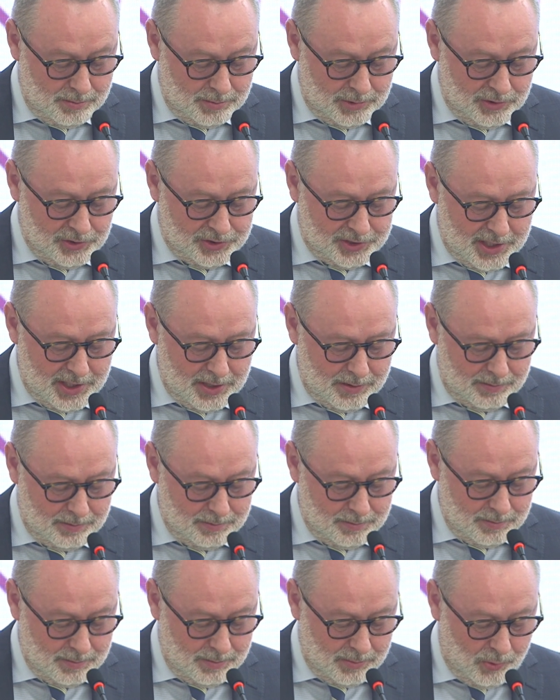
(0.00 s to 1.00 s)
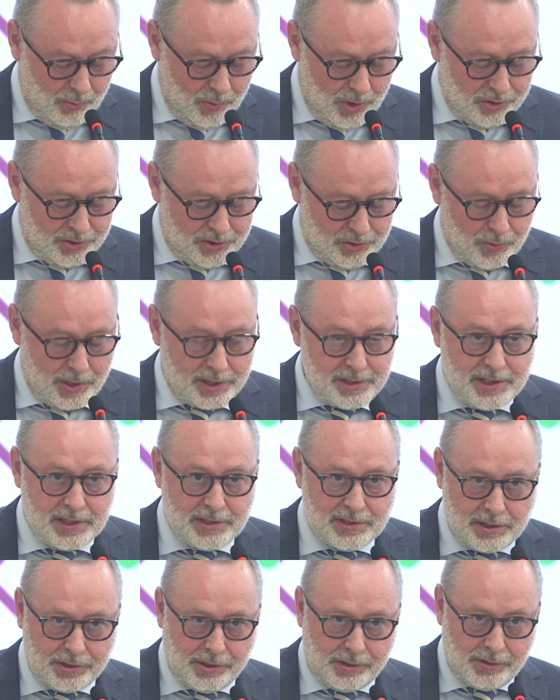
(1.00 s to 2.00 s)
Tuesday, 1:20
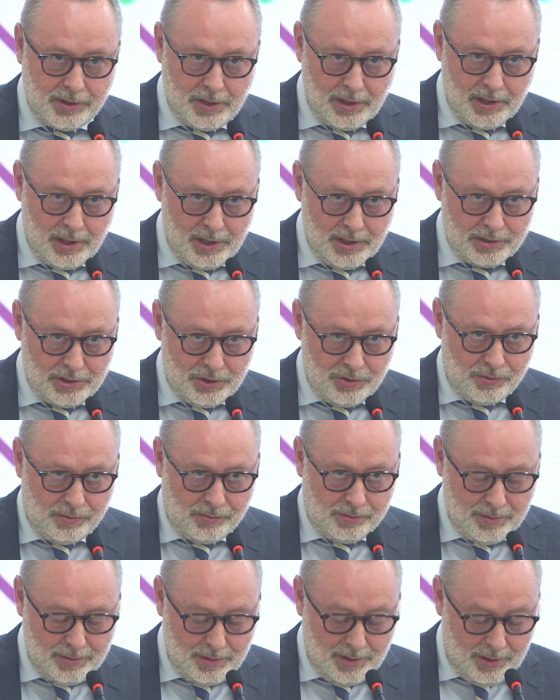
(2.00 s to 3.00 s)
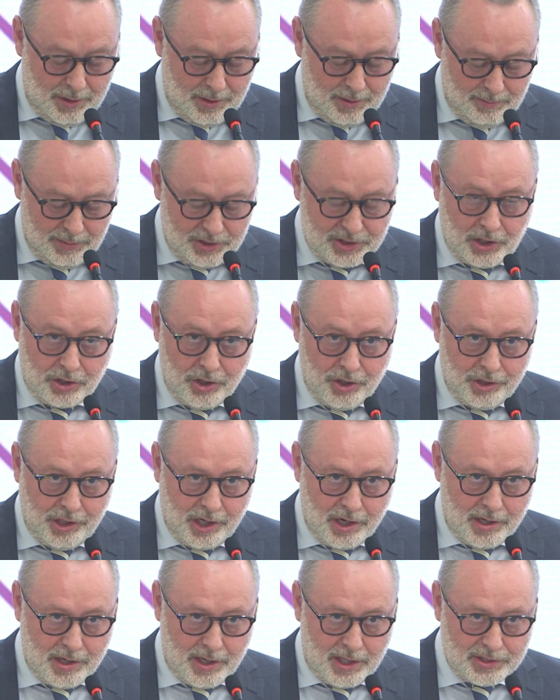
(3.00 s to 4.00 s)
till 2. Mr.
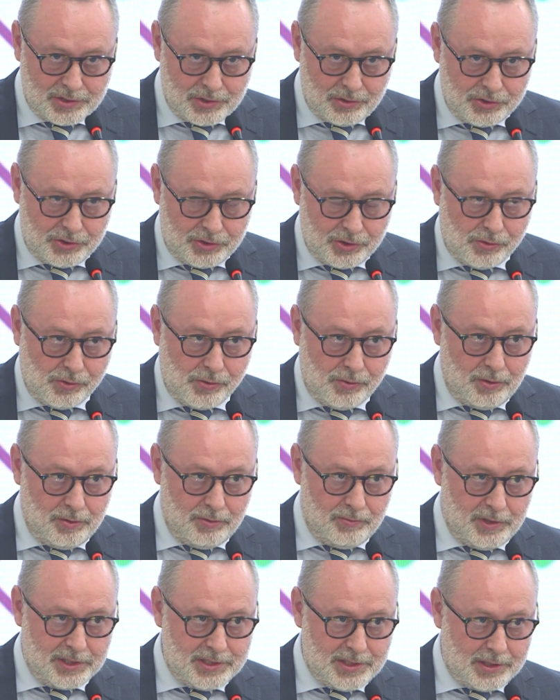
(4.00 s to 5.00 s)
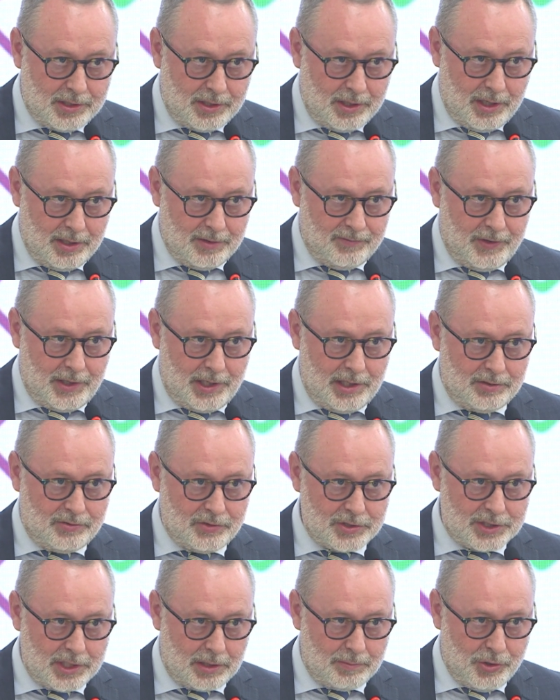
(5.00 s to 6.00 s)
Øygard has also written a very
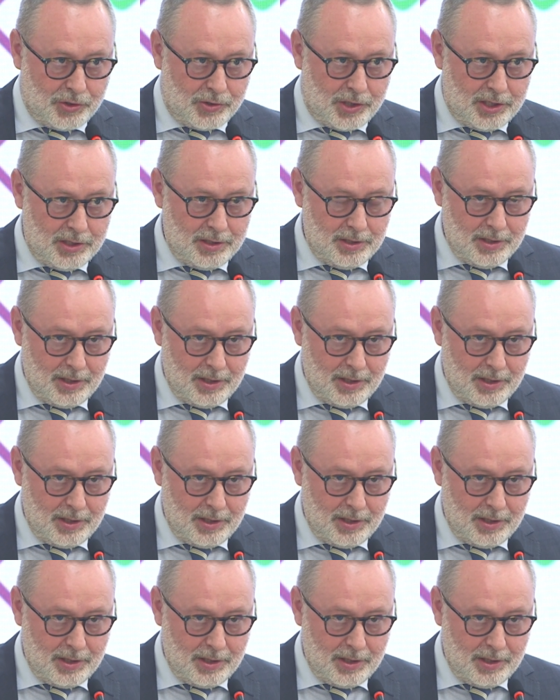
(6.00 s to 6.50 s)
interesting book